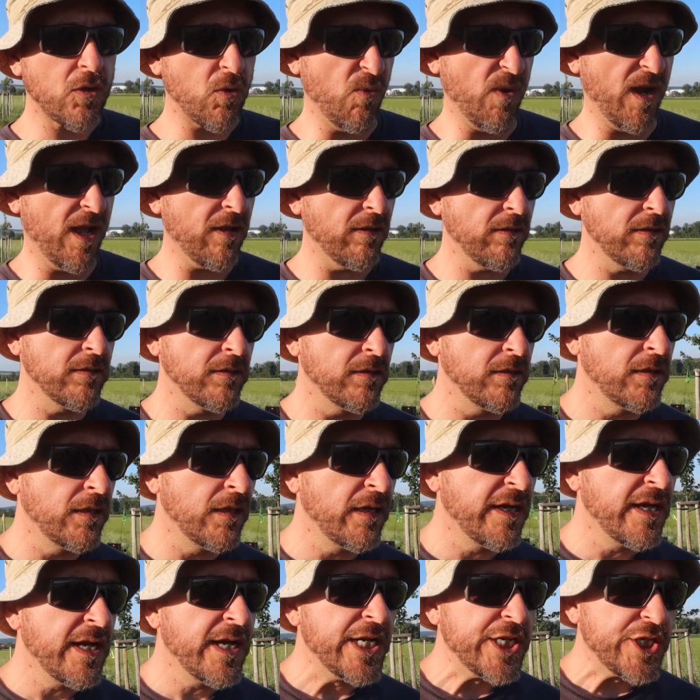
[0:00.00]
Well,
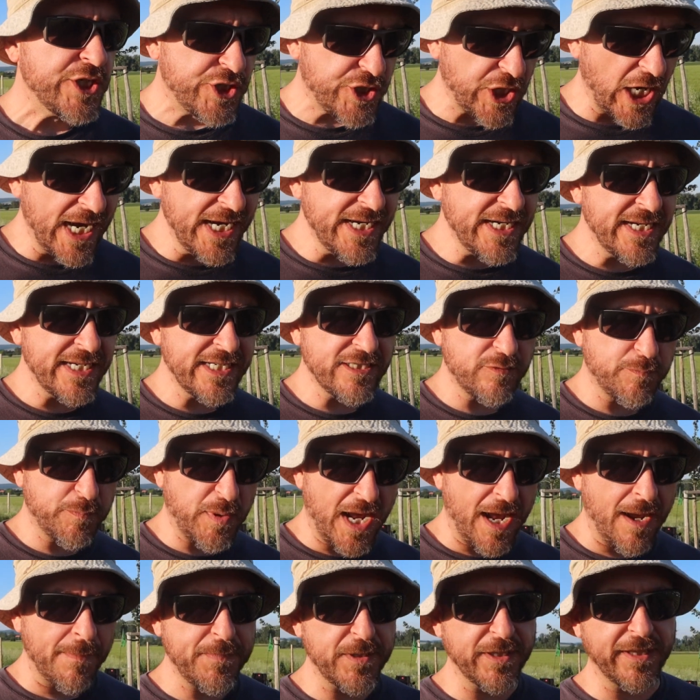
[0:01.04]
China is
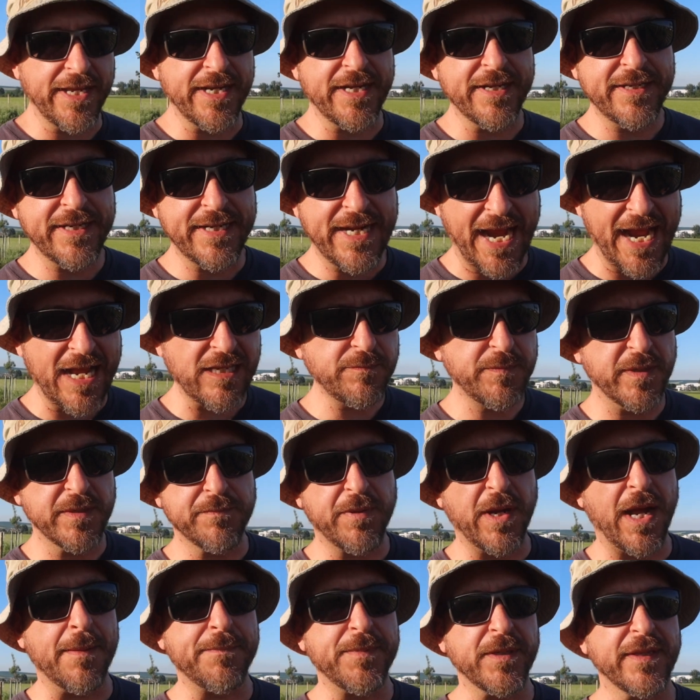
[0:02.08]
populated and has been
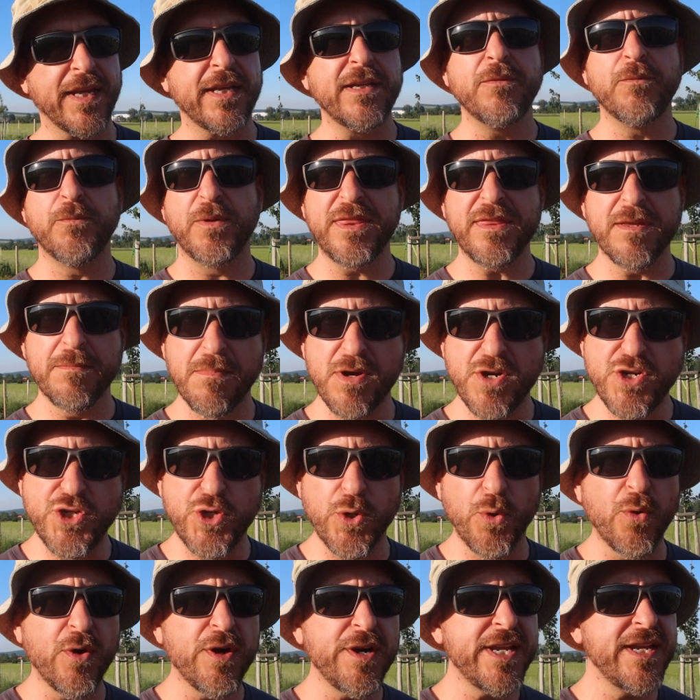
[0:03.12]
populated with the
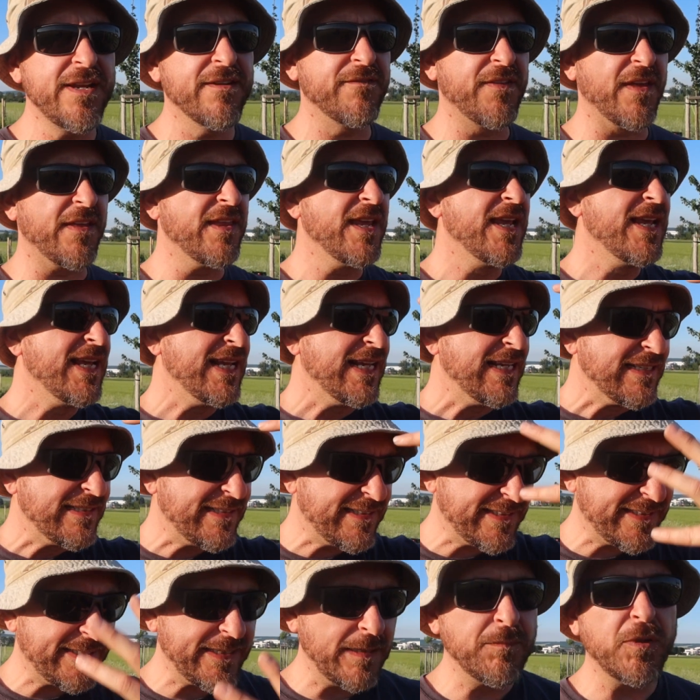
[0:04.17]
majority of the
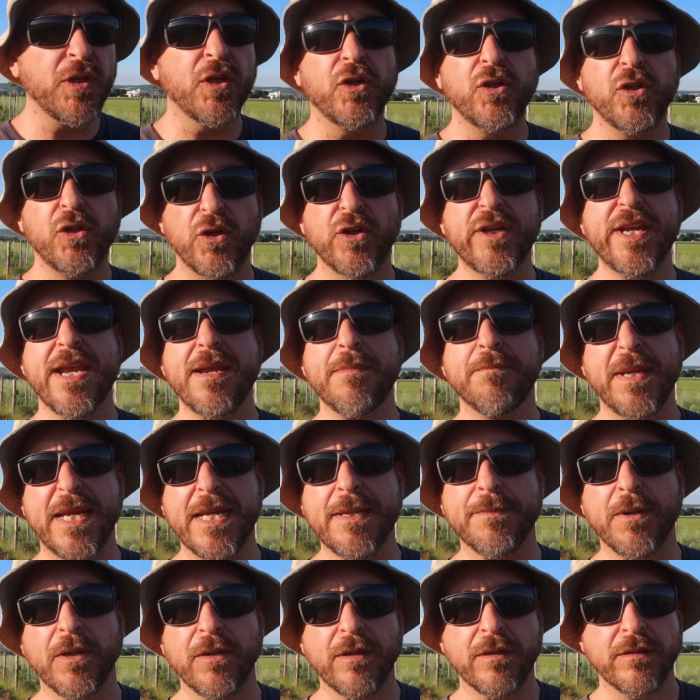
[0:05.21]
similar looking
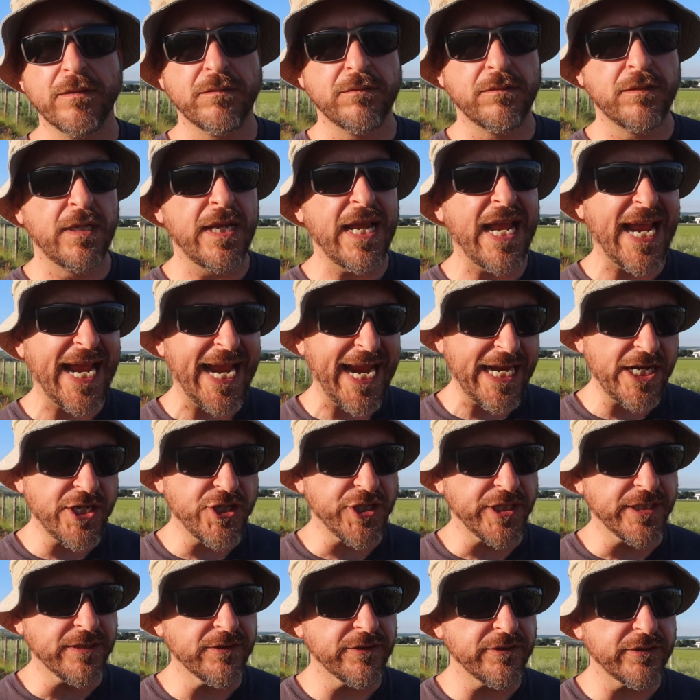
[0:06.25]
people,
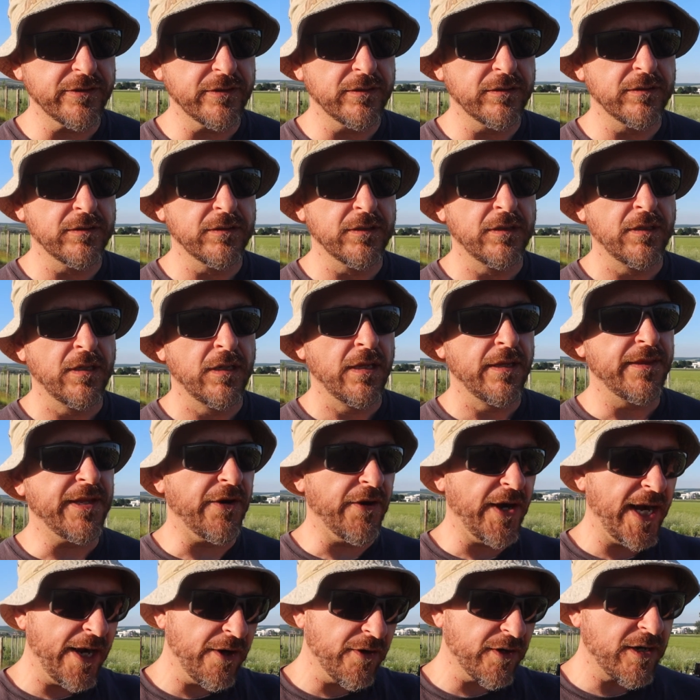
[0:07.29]
Asians,
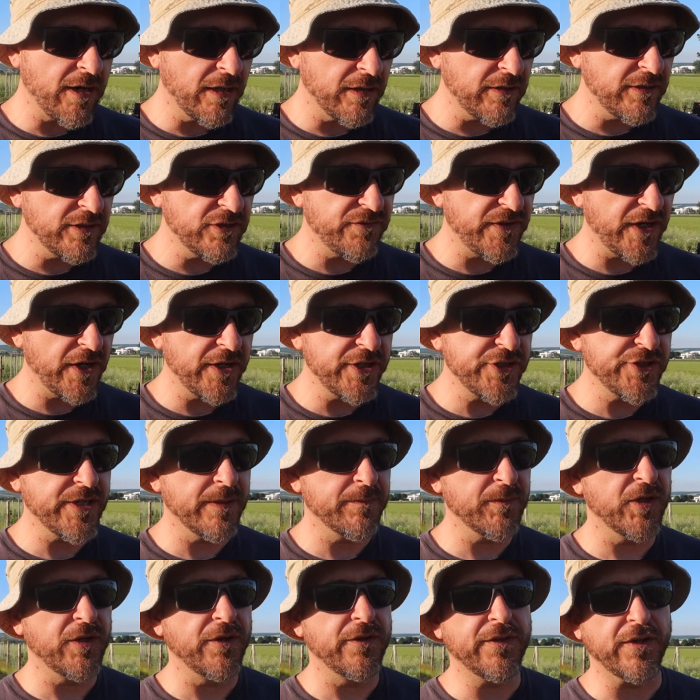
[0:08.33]
their hair color is very
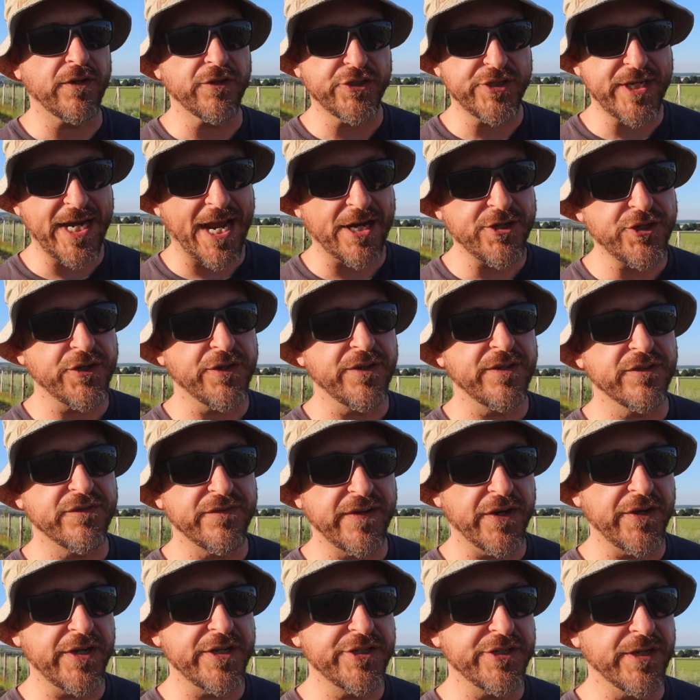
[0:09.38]
similar, their stature is
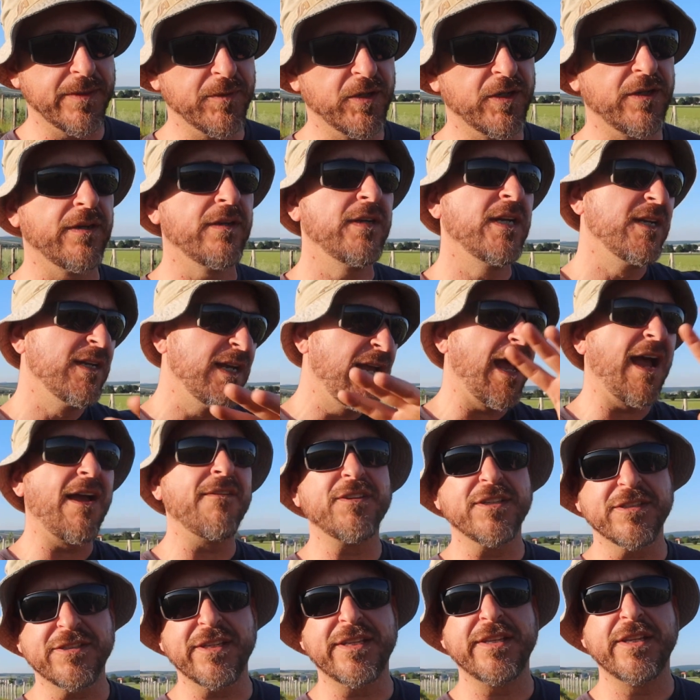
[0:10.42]
very similar.
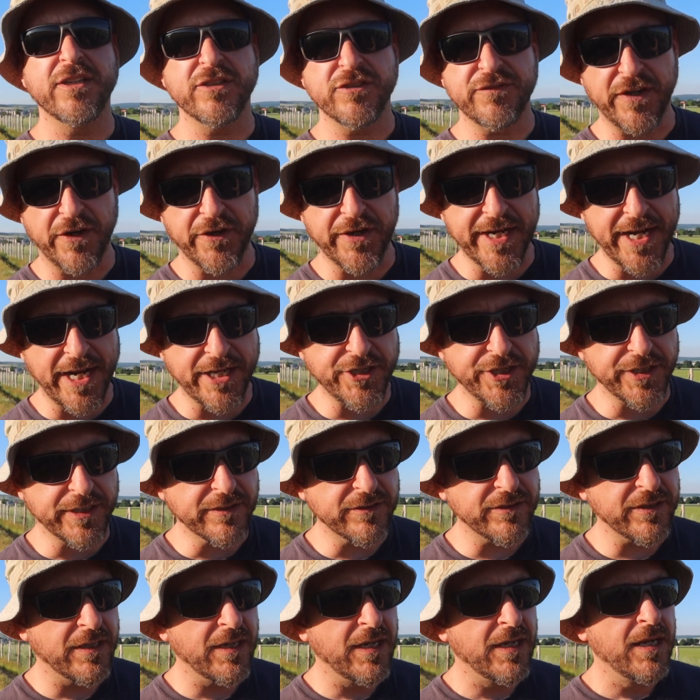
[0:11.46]
Obviously, there's
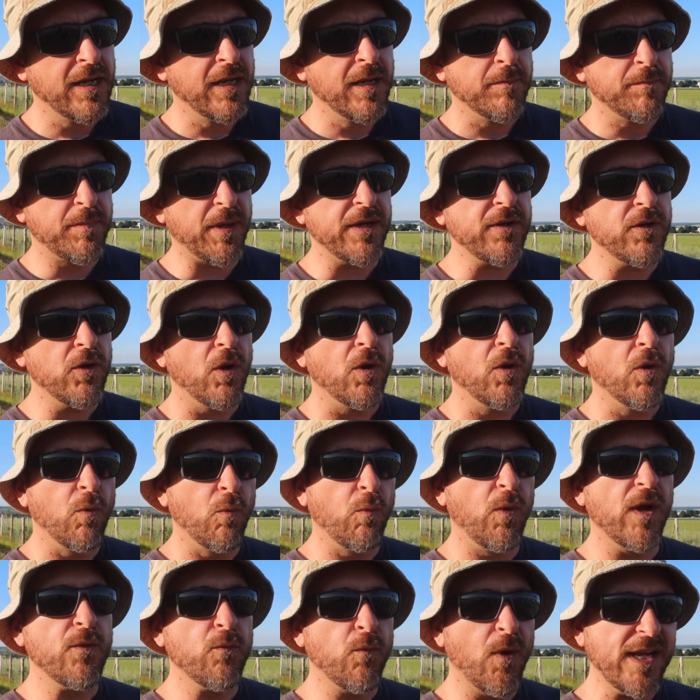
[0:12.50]
variations. But
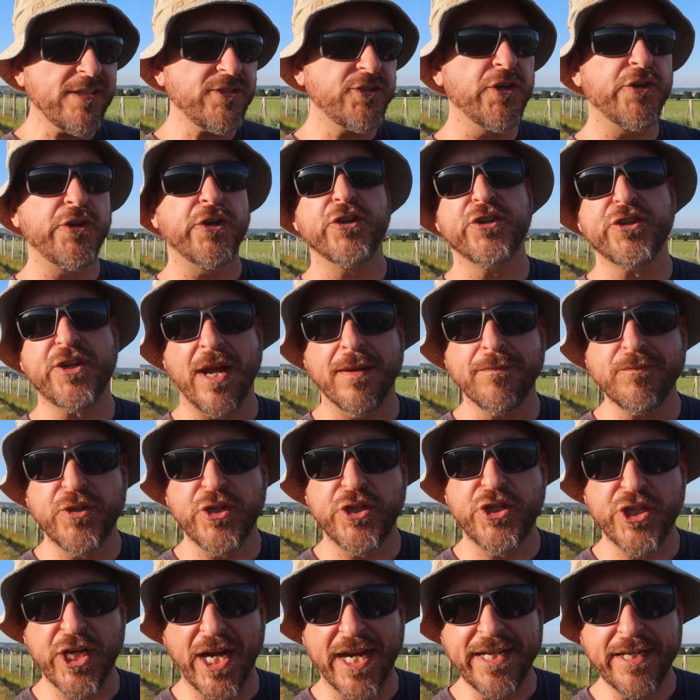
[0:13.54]
when Westerners come
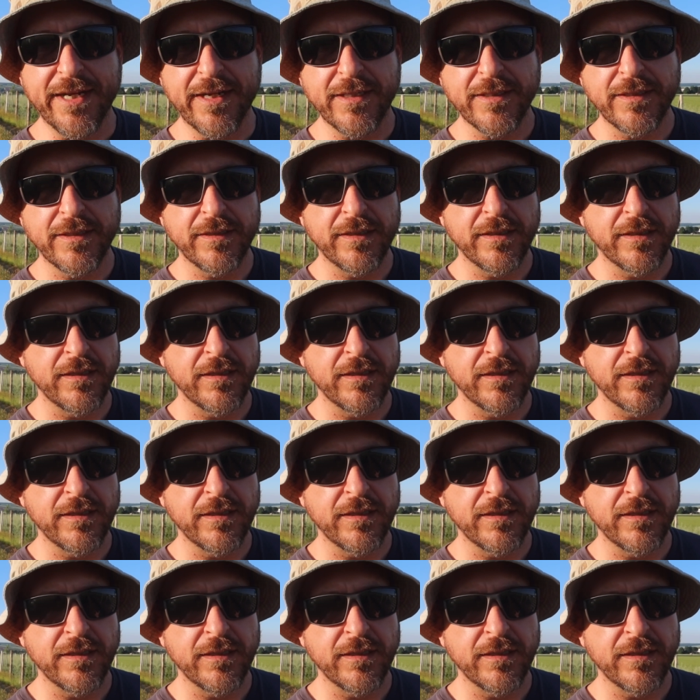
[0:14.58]
to China,